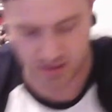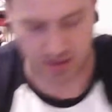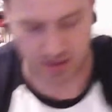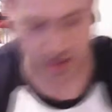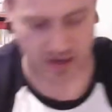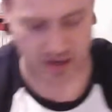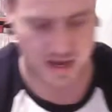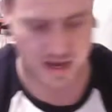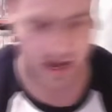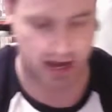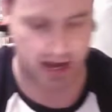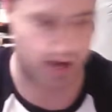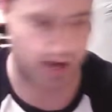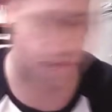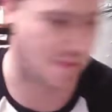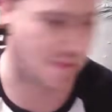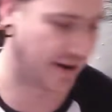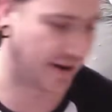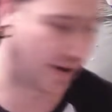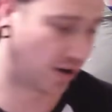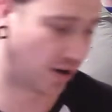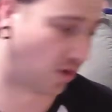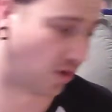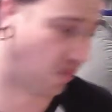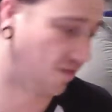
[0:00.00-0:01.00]
and
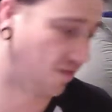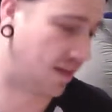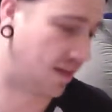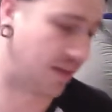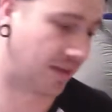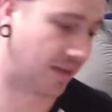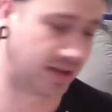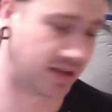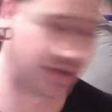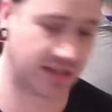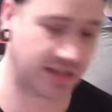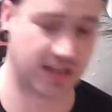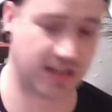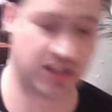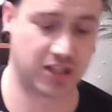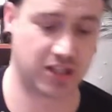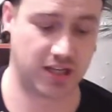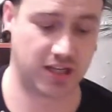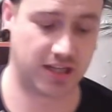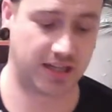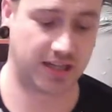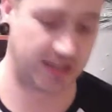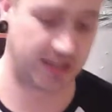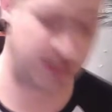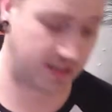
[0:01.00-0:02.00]
a lot of them I did
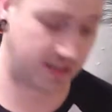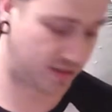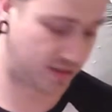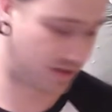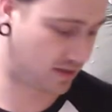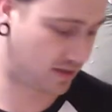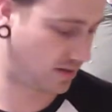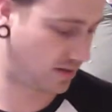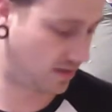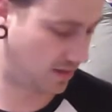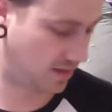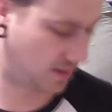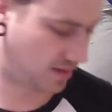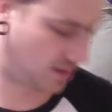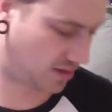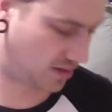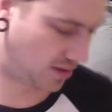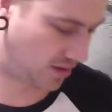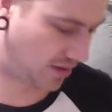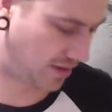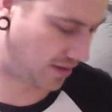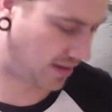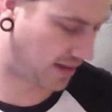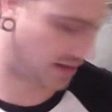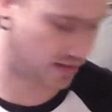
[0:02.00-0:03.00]
actually need, so
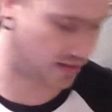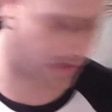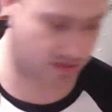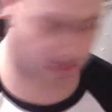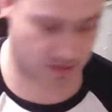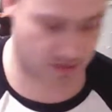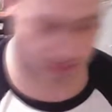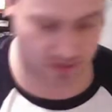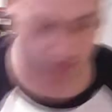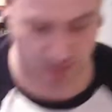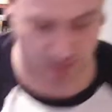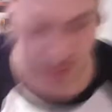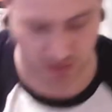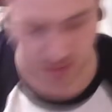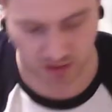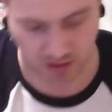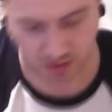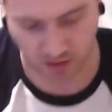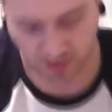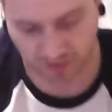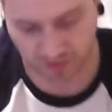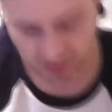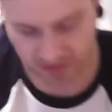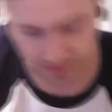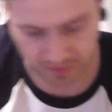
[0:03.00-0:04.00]
that's a
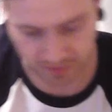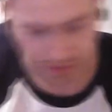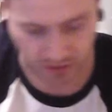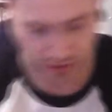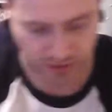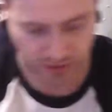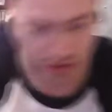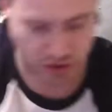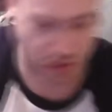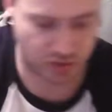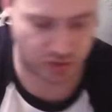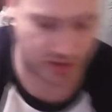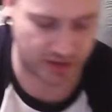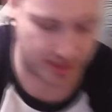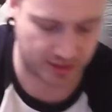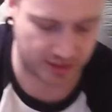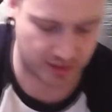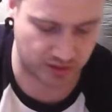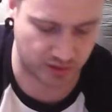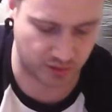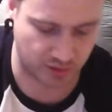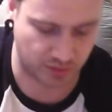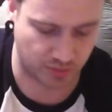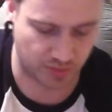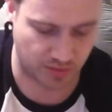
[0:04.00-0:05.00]
lot of them going straight
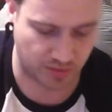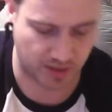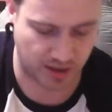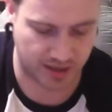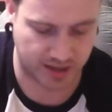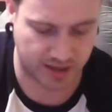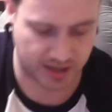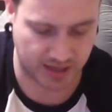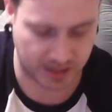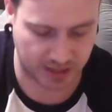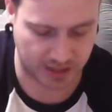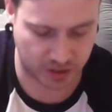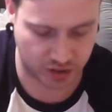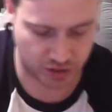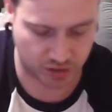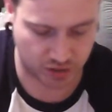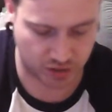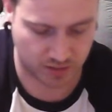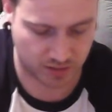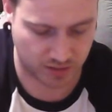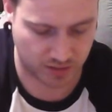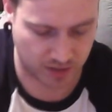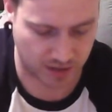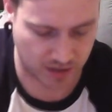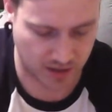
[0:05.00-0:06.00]
into my collection.
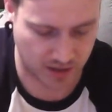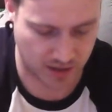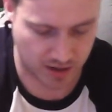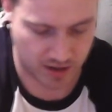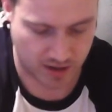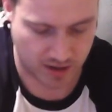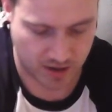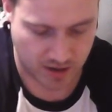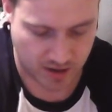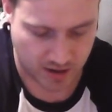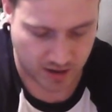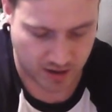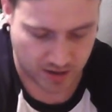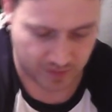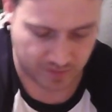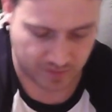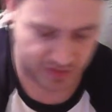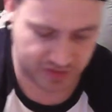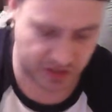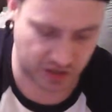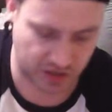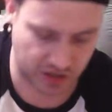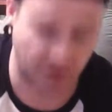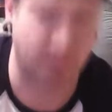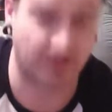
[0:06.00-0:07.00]

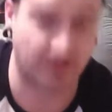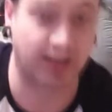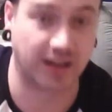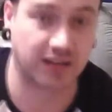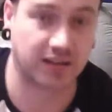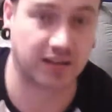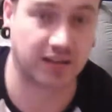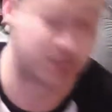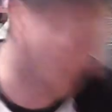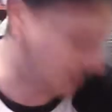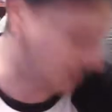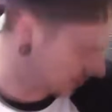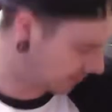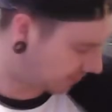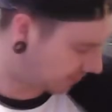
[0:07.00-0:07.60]
So thanks Dean for